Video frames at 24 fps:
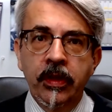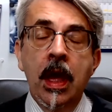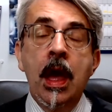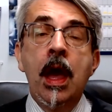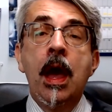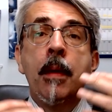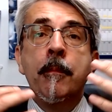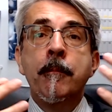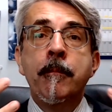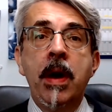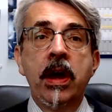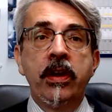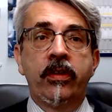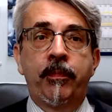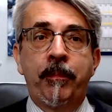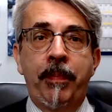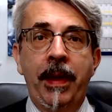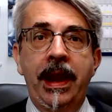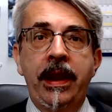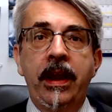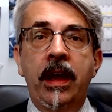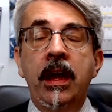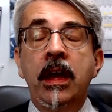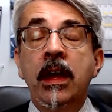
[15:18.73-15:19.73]
Much
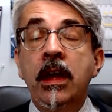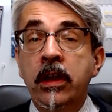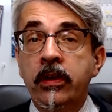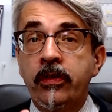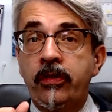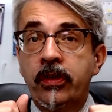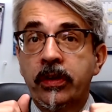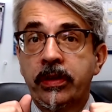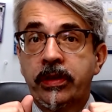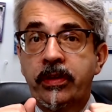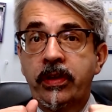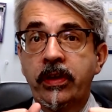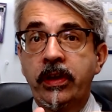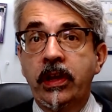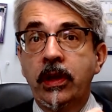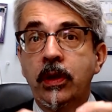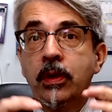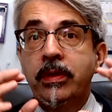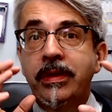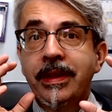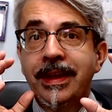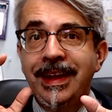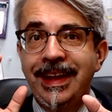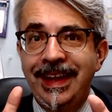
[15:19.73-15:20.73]
better just to
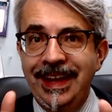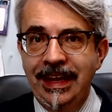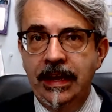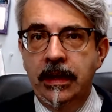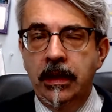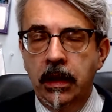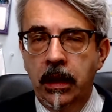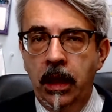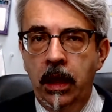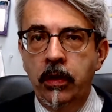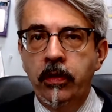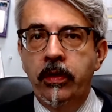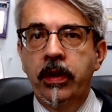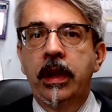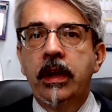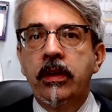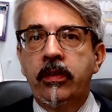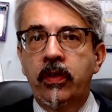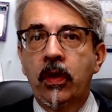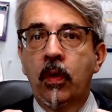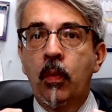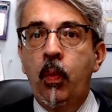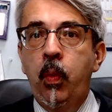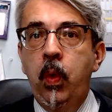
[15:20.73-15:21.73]
use eager loading to
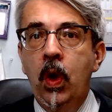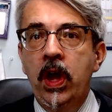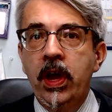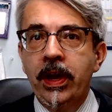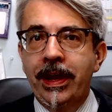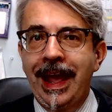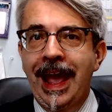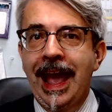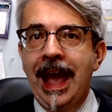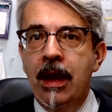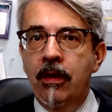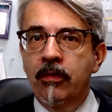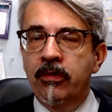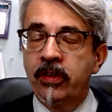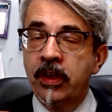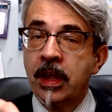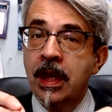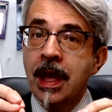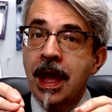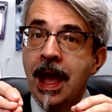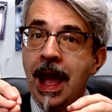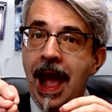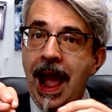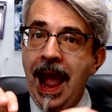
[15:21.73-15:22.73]
work out
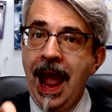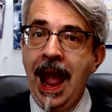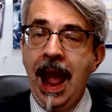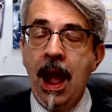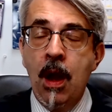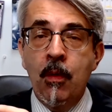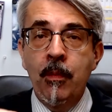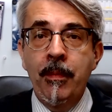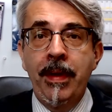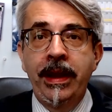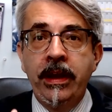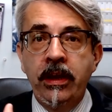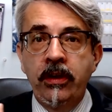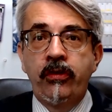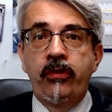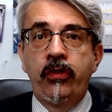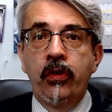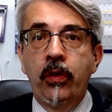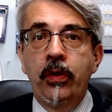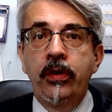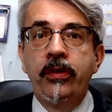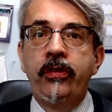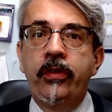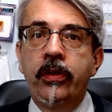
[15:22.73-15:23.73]
how many
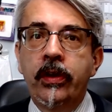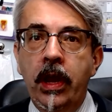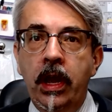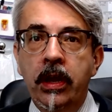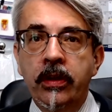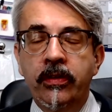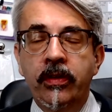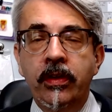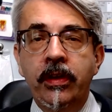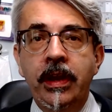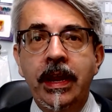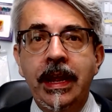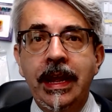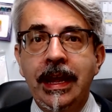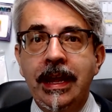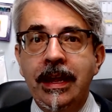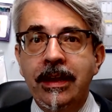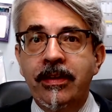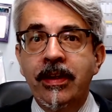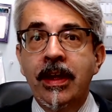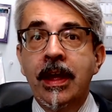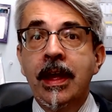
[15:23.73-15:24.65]
joins you're going to need,